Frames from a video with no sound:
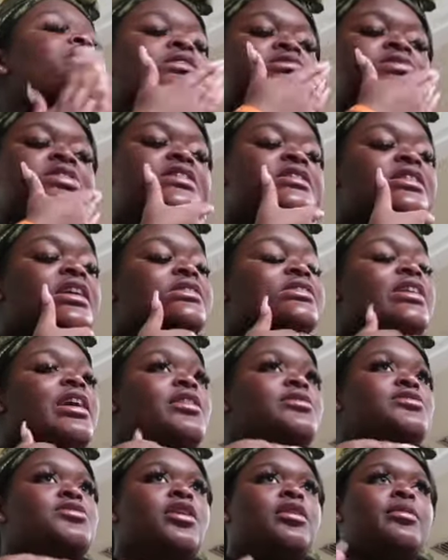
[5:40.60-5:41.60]
She says
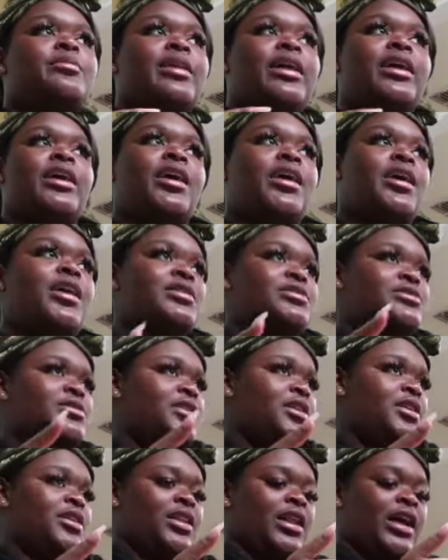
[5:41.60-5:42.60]
that I talk about
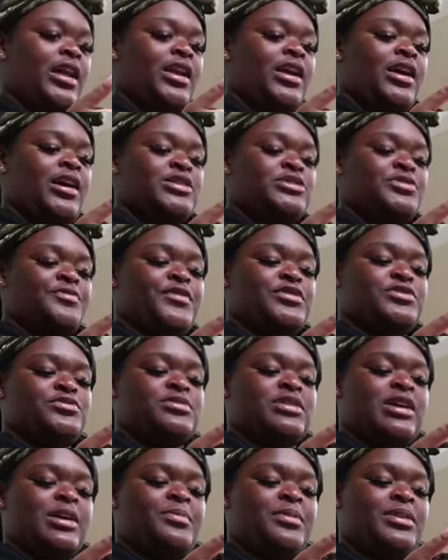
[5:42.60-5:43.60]
a lot of controversial
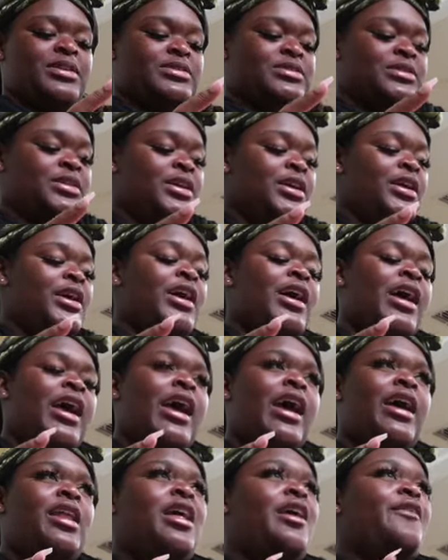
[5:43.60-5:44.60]
topics.
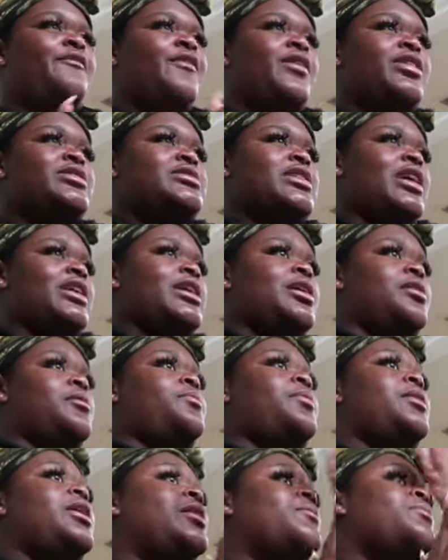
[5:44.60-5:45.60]
And at first I
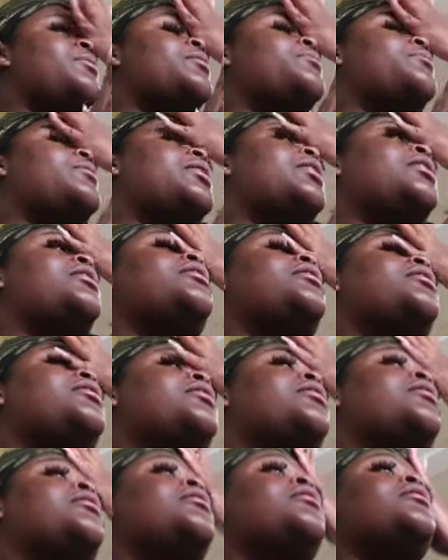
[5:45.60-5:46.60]
didn't peep it, but
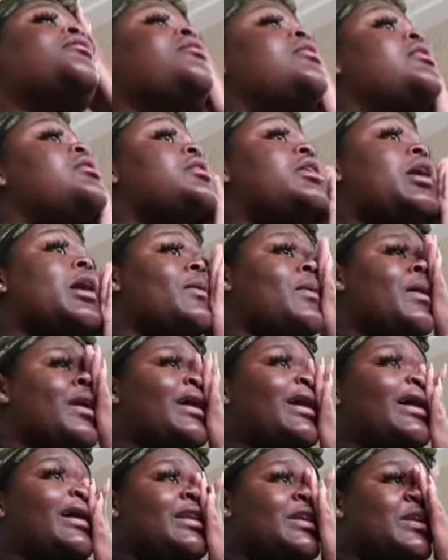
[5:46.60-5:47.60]
now I
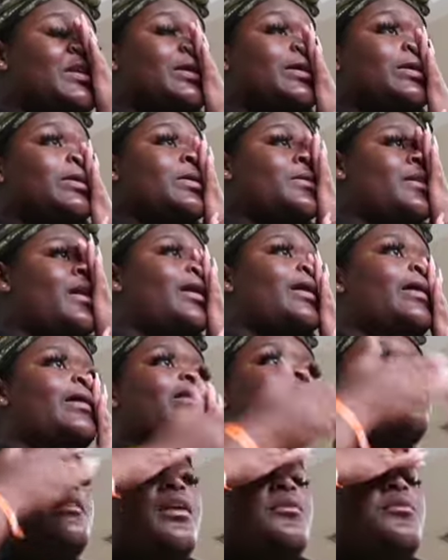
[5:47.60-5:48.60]
kind of do. Like,
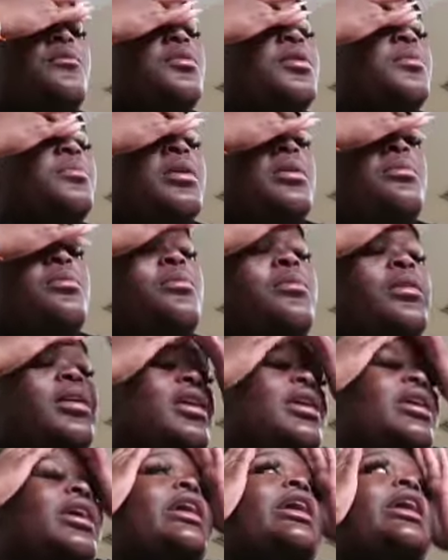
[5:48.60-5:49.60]
that when people will
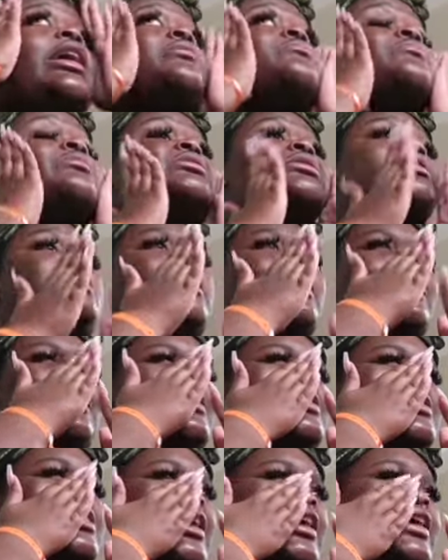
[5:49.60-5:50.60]
get your comments, like get
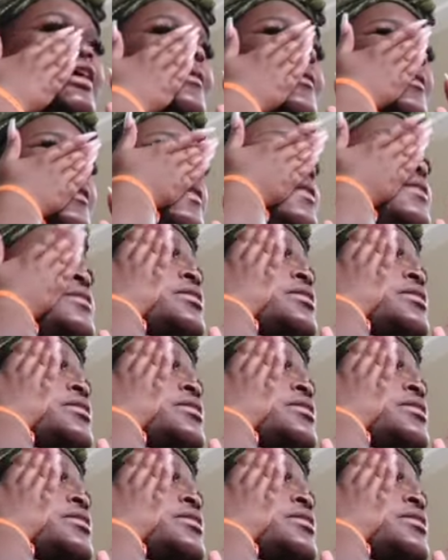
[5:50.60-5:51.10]
the chat in.